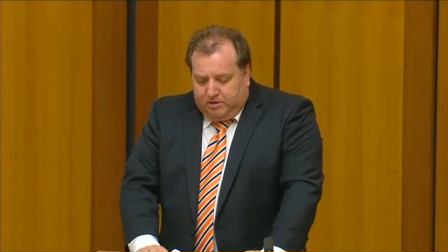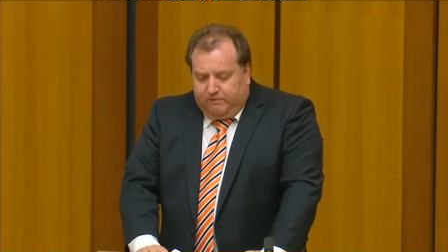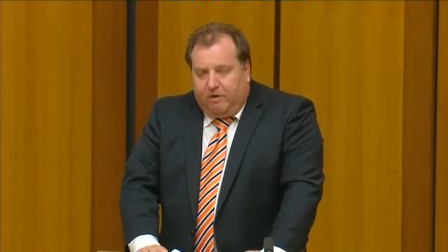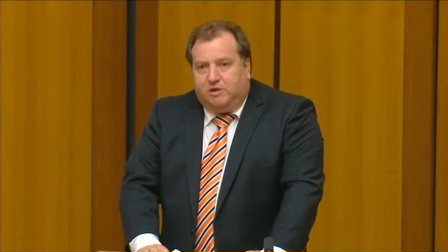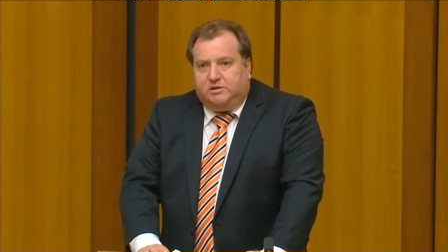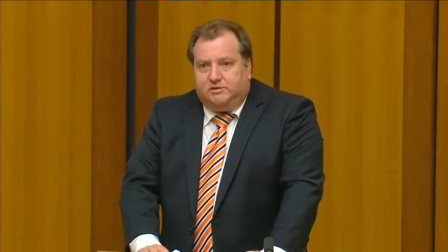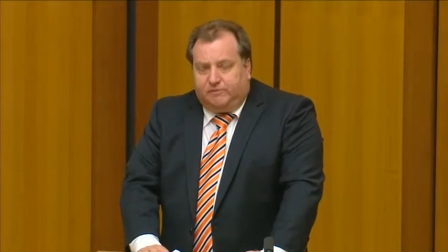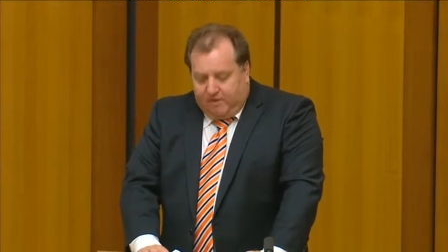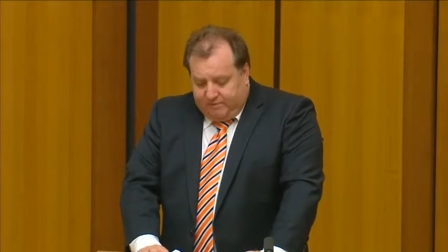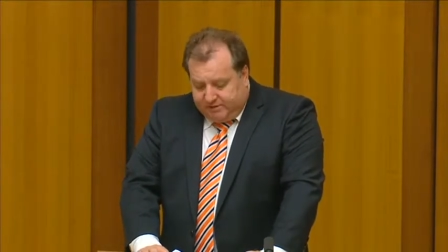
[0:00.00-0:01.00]
devices
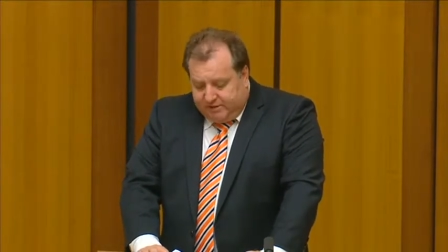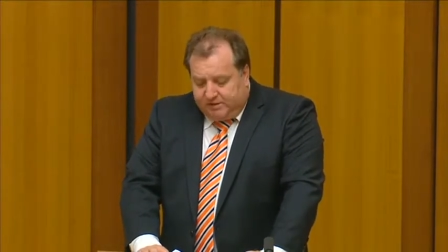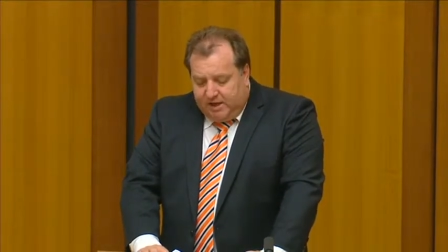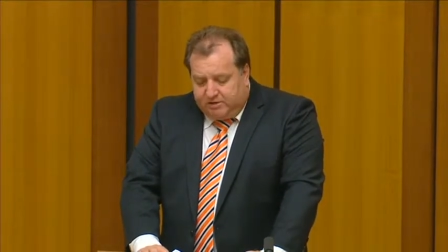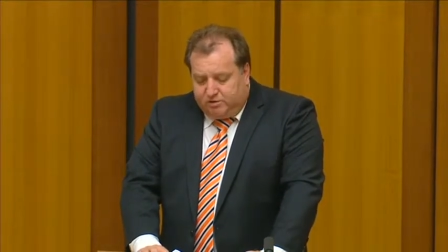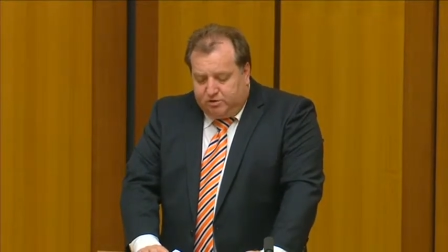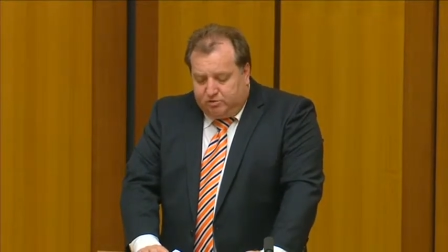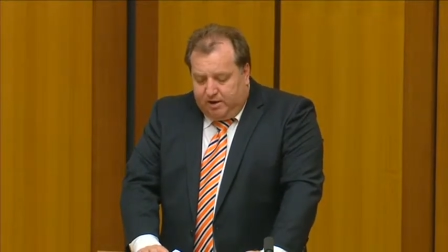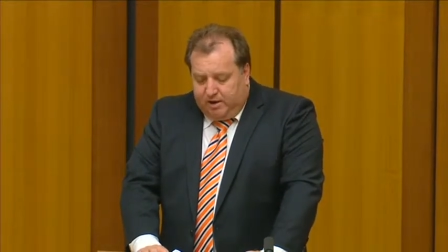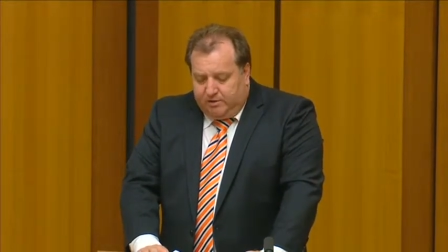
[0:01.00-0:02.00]
for over 6,000
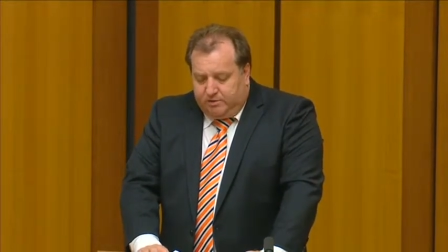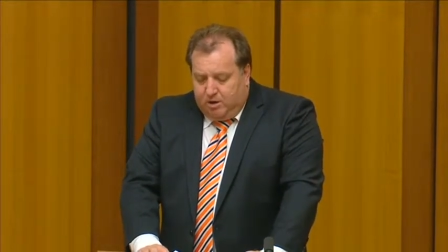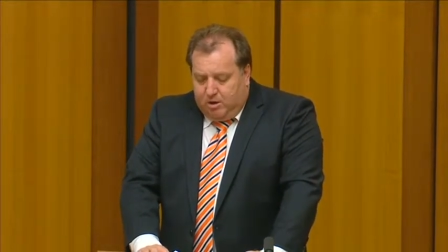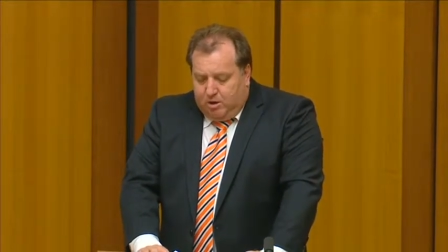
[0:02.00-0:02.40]
Australians.